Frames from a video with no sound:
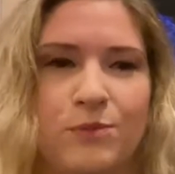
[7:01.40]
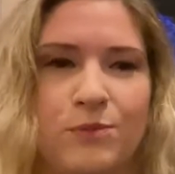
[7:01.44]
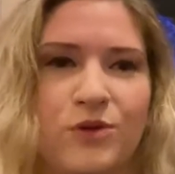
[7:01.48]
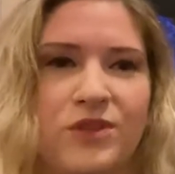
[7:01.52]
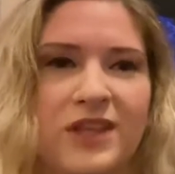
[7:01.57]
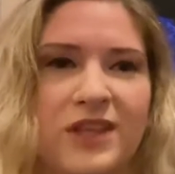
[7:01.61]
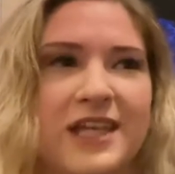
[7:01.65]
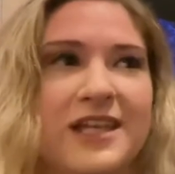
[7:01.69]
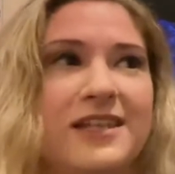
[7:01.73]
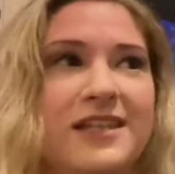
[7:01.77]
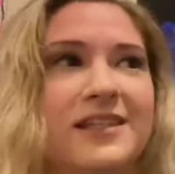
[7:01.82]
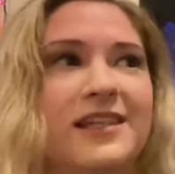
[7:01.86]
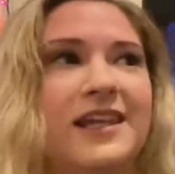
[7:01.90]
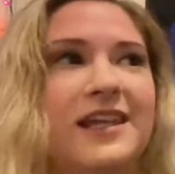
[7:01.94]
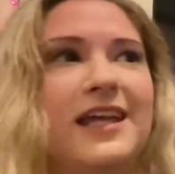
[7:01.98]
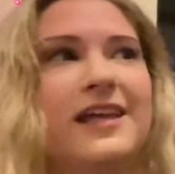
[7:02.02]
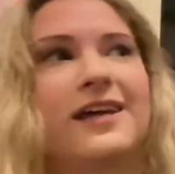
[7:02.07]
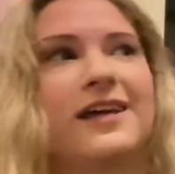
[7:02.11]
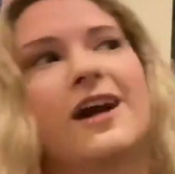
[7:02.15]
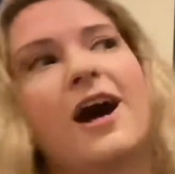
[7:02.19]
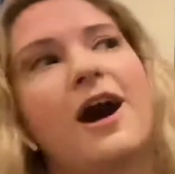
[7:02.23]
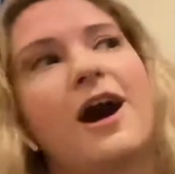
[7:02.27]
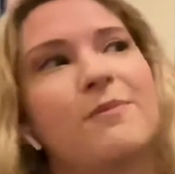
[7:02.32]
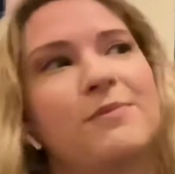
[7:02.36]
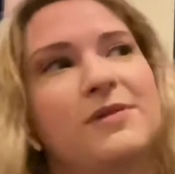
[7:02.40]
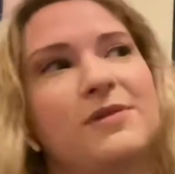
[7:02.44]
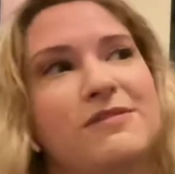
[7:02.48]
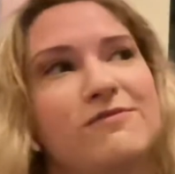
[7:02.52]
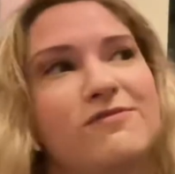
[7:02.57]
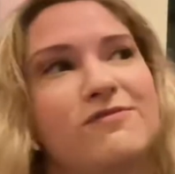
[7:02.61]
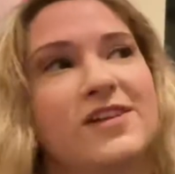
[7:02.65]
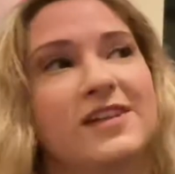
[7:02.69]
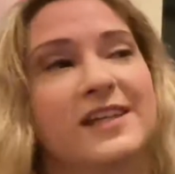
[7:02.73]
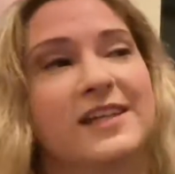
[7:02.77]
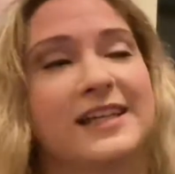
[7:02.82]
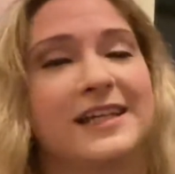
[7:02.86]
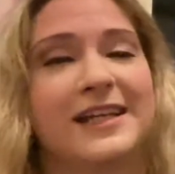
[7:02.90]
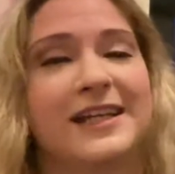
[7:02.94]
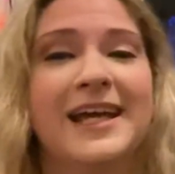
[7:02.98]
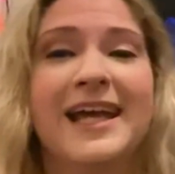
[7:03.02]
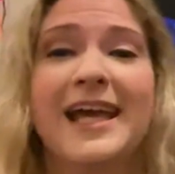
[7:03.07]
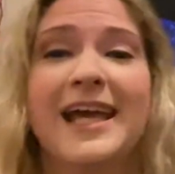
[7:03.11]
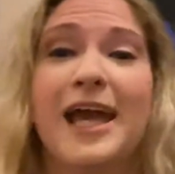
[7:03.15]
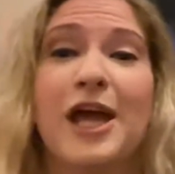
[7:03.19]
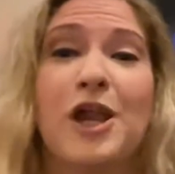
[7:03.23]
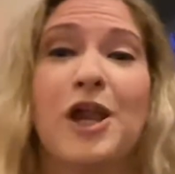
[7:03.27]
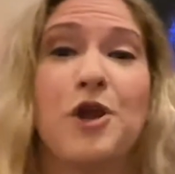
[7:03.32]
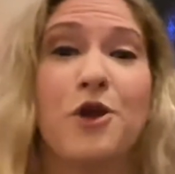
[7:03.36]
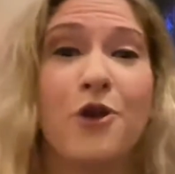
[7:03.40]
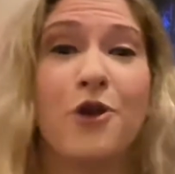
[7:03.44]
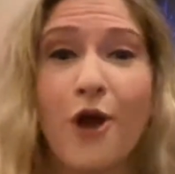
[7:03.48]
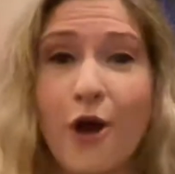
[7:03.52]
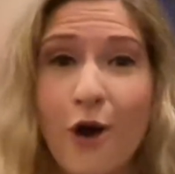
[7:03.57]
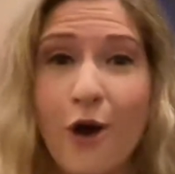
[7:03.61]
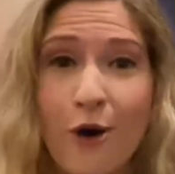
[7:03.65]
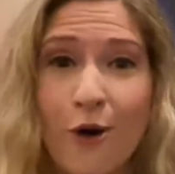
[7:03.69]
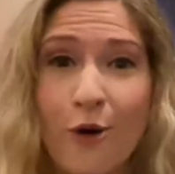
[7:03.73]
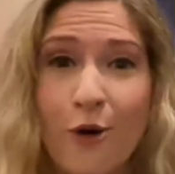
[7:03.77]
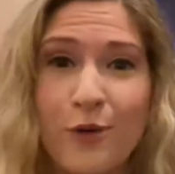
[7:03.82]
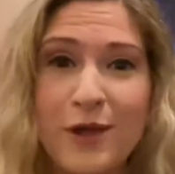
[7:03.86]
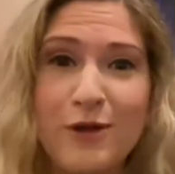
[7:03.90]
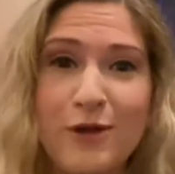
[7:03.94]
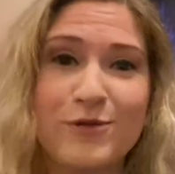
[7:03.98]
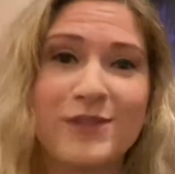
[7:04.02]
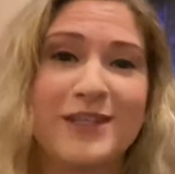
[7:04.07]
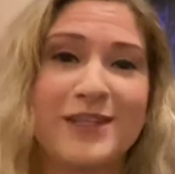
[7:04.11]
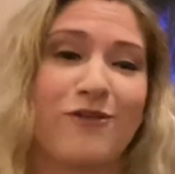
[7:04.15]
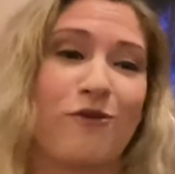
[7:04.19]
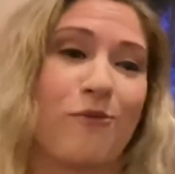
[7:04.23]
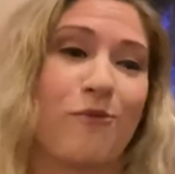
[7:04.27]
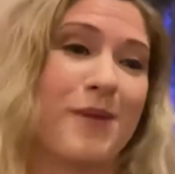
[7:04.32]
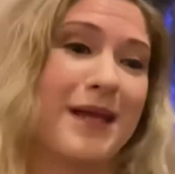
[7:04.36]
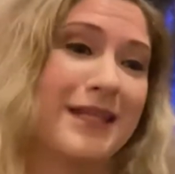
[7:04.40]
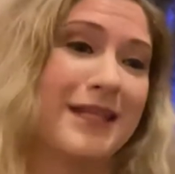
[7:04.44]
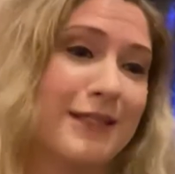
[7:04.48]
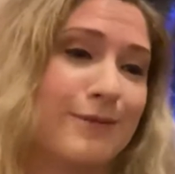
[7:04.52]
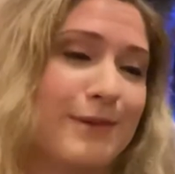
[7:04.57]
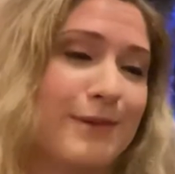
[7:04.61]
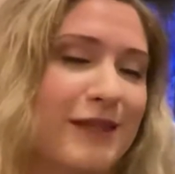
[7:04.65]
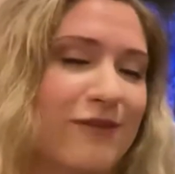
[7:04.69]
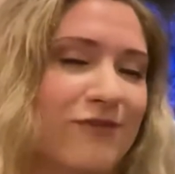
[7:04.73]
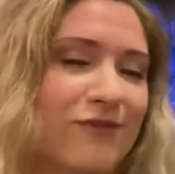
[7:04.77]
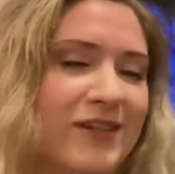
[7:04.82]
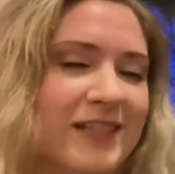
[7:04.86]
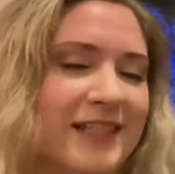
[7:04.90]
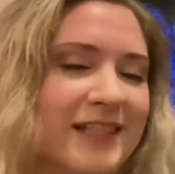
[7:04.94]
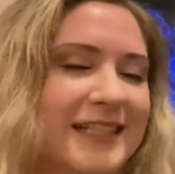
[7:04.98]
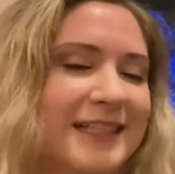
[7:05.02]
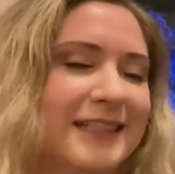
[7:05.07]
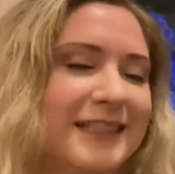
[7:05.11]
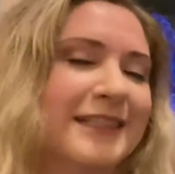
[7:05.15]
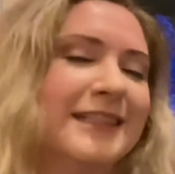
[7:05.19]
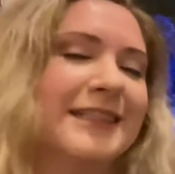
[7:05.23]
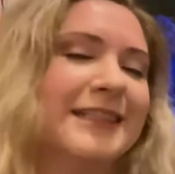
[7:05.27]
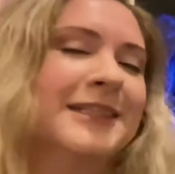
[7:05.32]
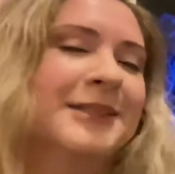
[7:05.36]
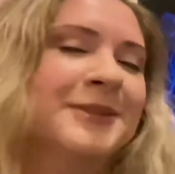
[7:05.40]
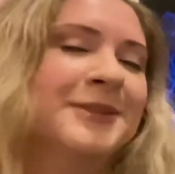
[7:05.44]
think he's an incompetent villain. No, he was never meant to be the villain.